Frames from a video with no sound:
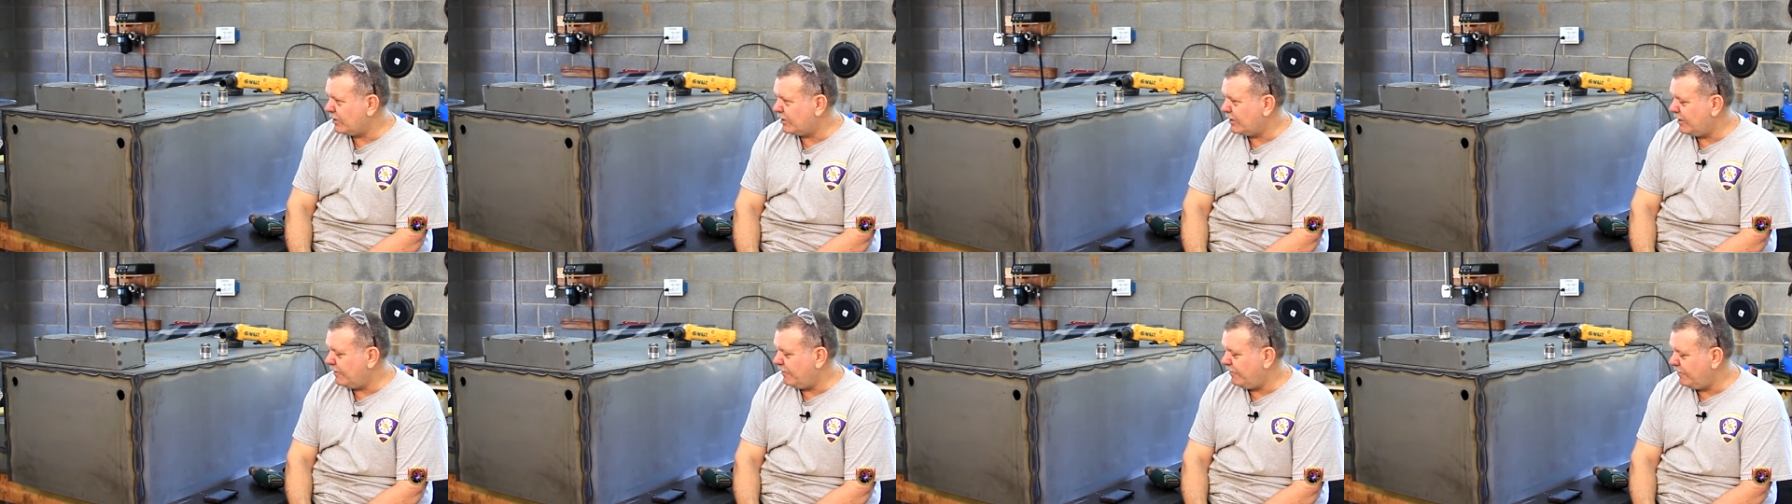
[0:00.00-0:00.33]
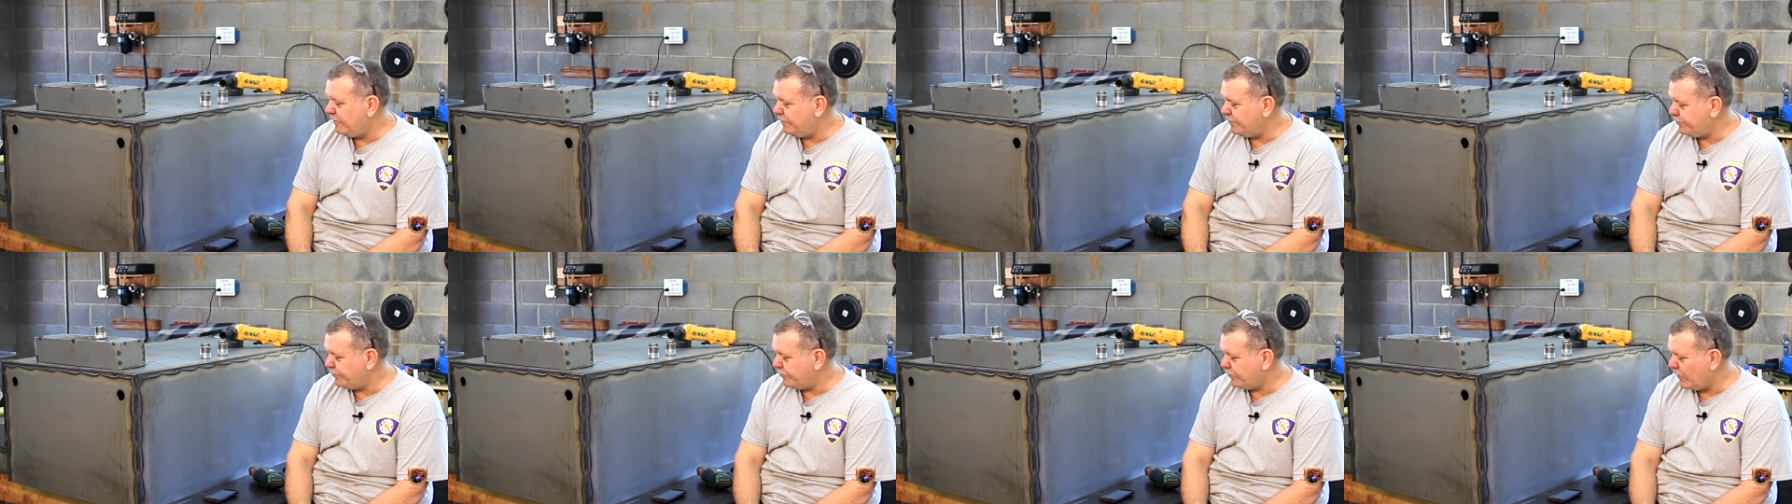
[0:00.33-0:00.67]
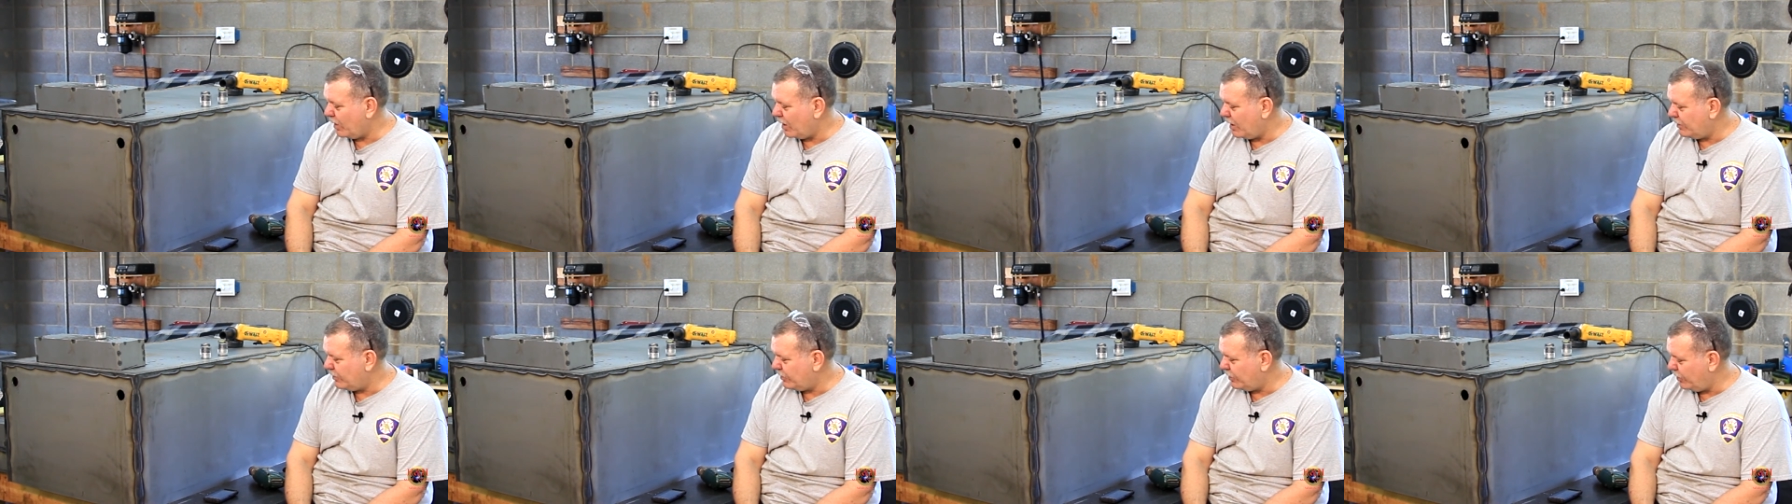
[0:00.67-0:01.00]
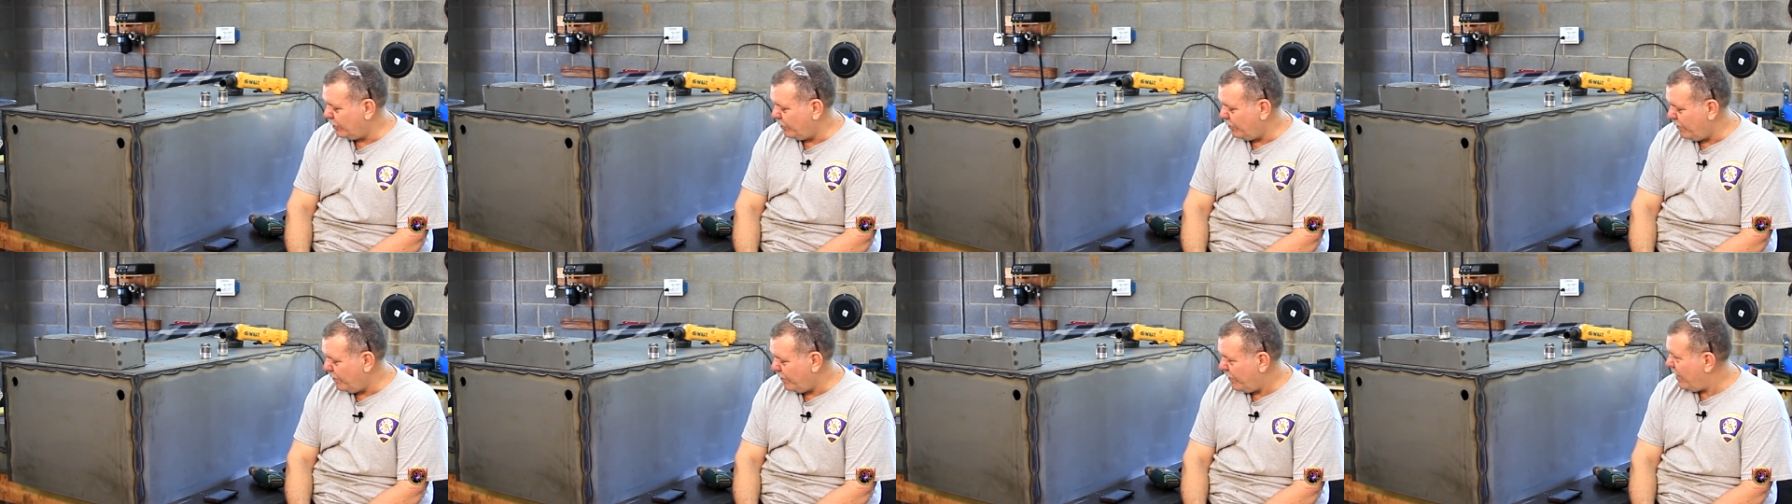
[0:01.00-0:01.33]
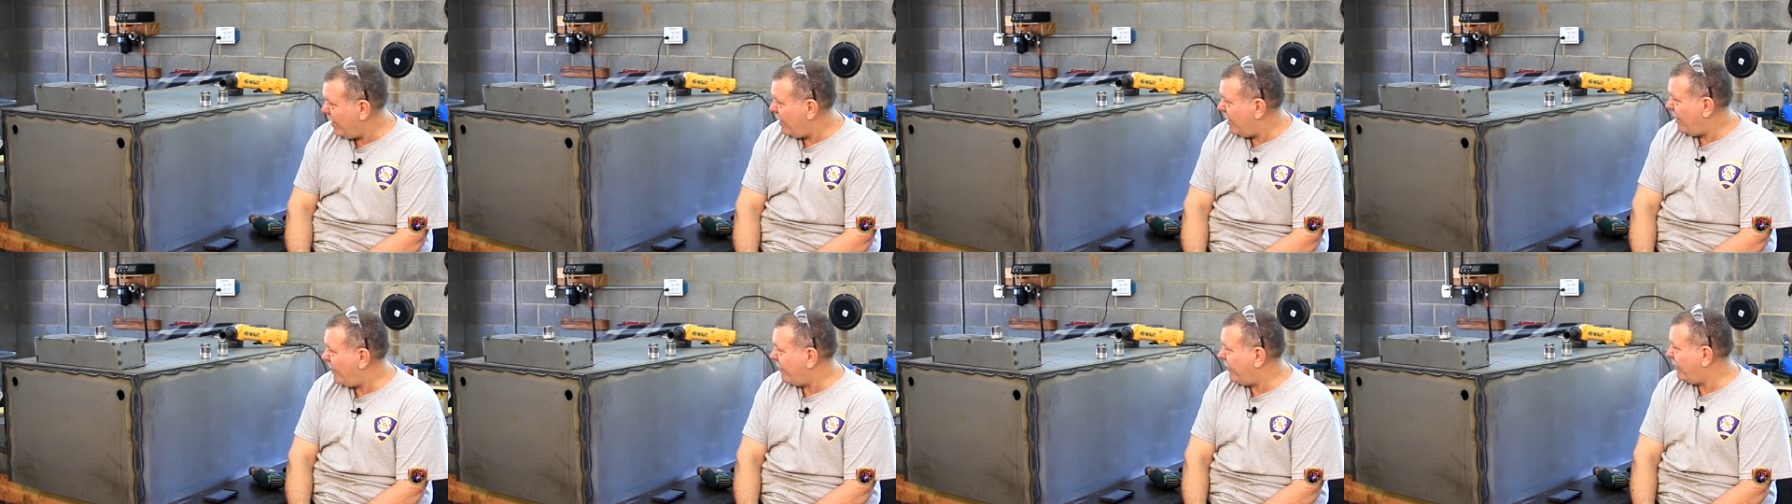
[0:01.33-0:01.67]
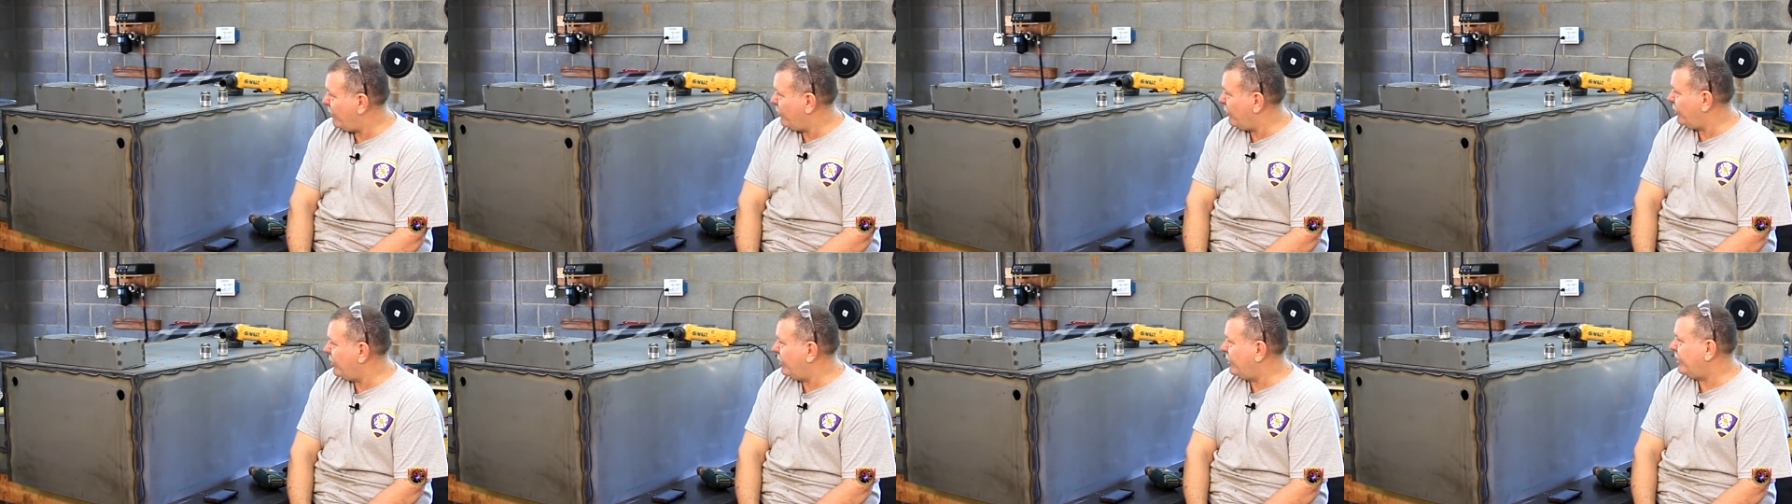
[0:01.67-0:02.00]
stuff. So I
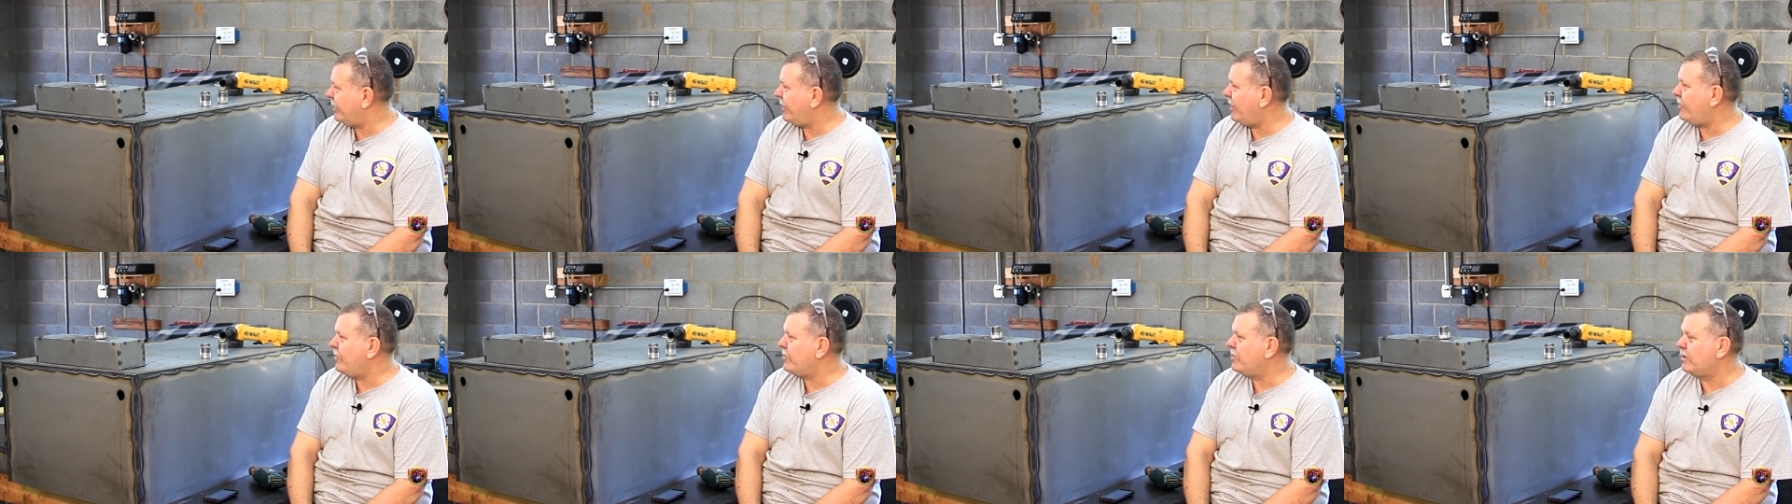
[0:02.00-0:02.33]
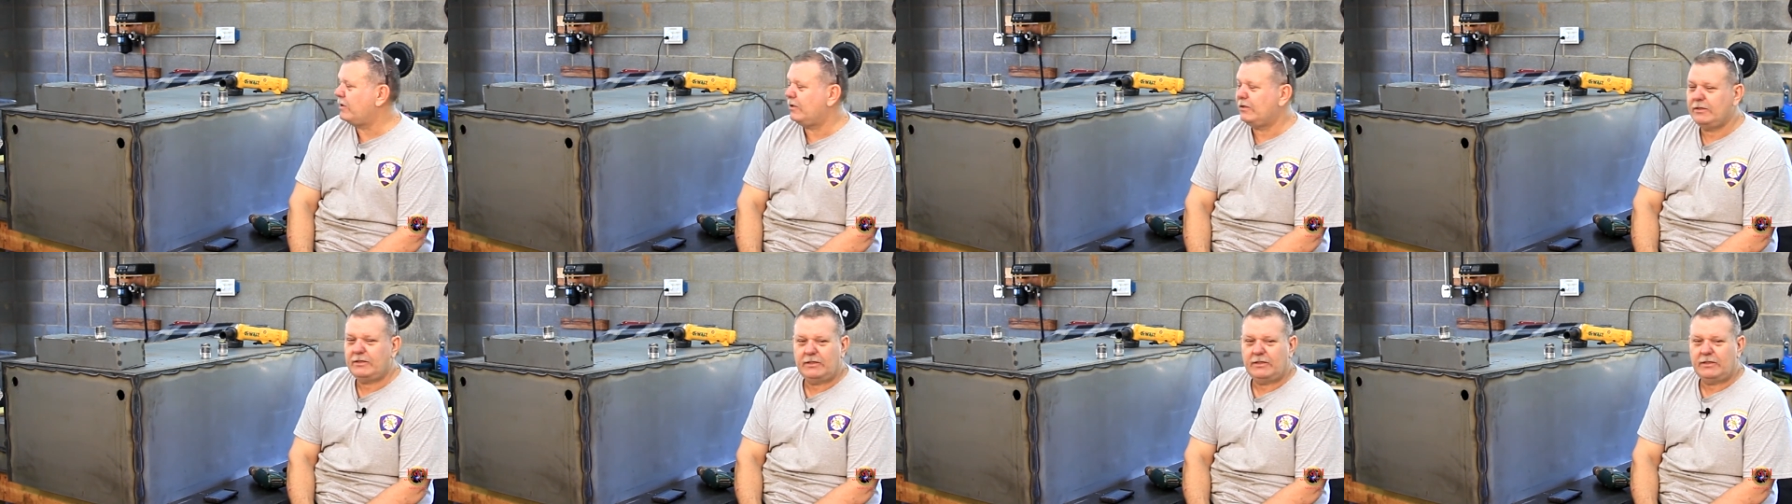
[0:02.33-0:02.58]
think we're good to go.